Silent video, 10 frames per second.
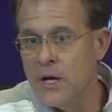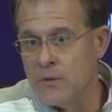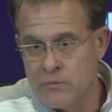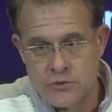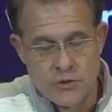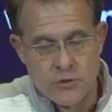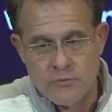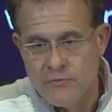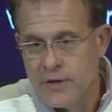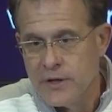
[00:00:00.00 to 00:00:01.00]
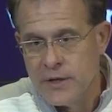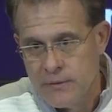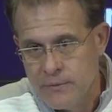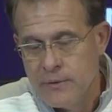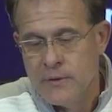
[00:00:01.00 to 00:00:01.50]
Yeah, sure. Very,
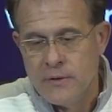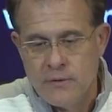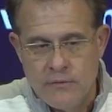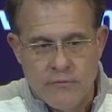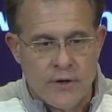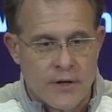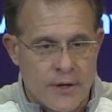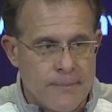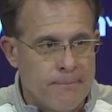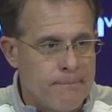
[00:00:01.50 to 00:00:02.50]
very.